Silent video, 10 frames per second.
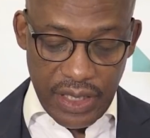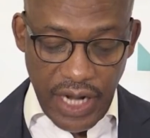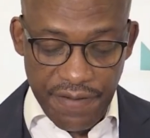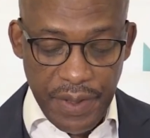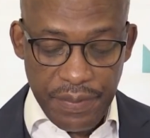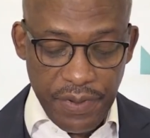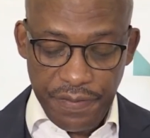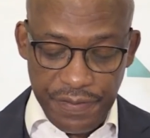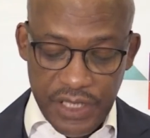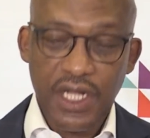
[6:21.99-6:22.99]
Tough people
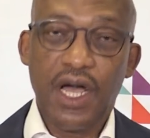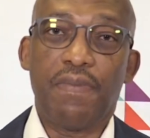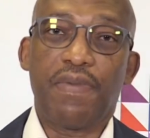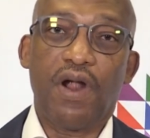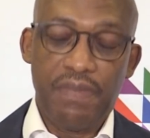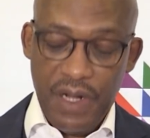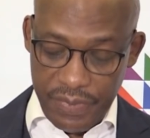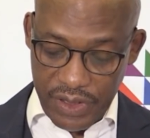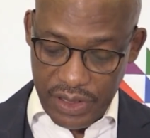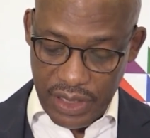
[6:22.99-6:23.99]
fixing our
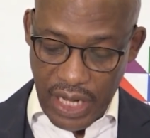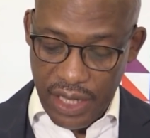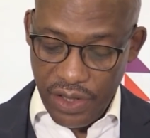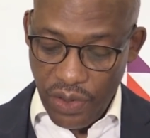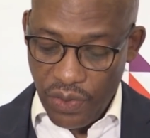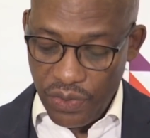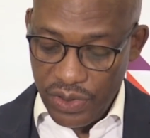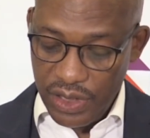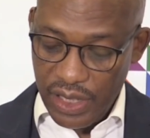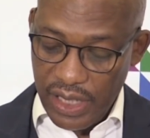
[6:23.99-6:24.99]
problems are
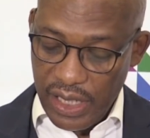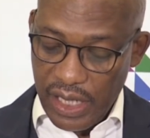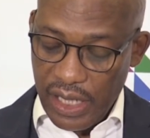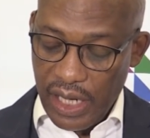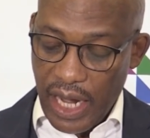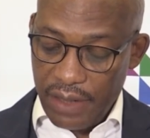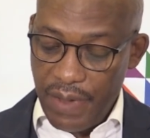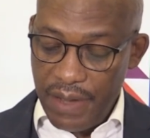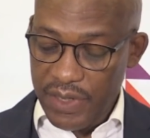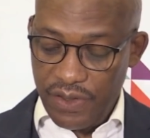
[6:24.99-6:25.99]
those, like
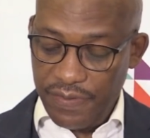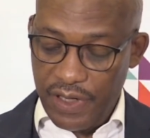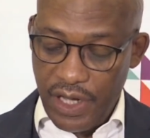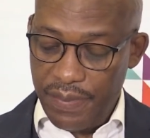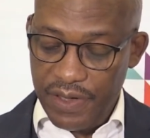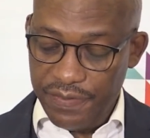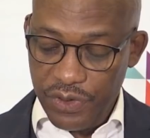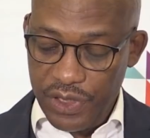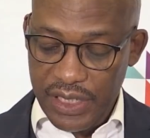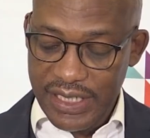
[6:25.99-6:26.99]
members of the Urban
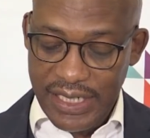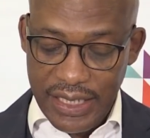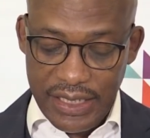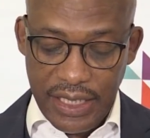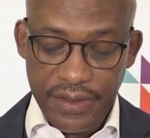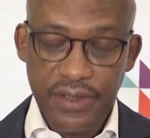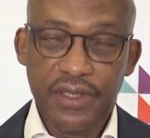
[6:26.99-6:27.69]
Futures Center,